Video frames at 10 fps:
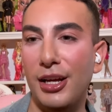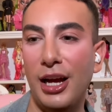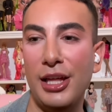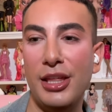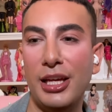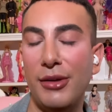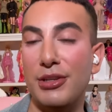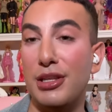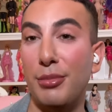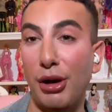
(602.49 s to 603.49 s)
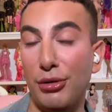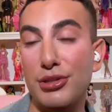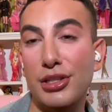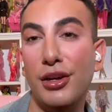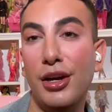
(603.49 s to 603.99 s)
I think it was
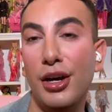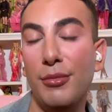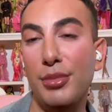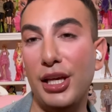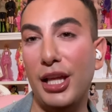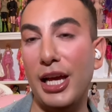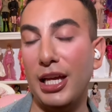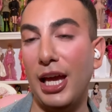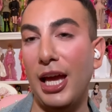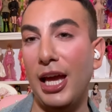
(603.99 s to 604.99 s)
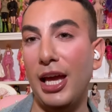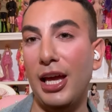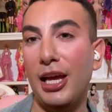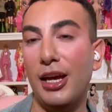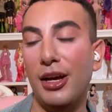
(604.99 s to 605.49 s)
supposed to be like
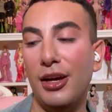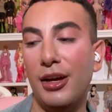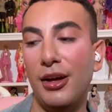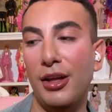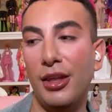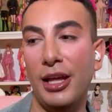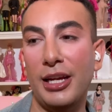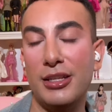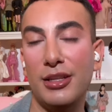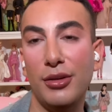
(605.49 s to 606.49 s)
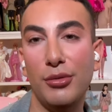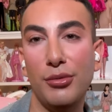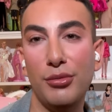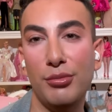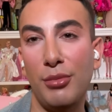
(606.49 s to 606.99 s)
a like
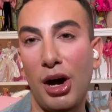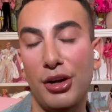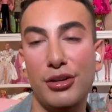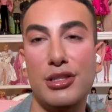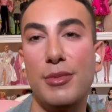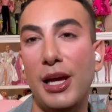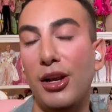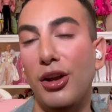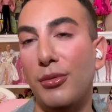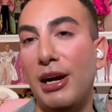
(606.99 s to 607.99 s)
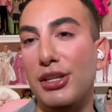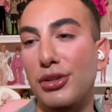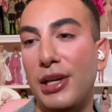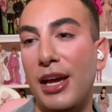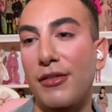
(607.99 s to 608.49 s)
modern spin on
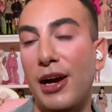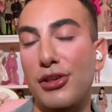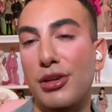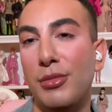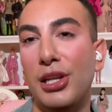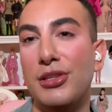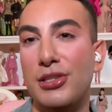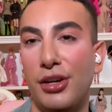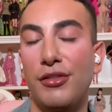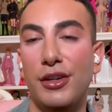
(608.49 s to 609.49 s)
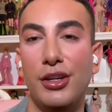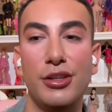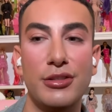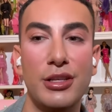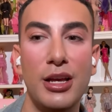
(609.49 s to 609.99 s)
Y2K fashion, but it still feels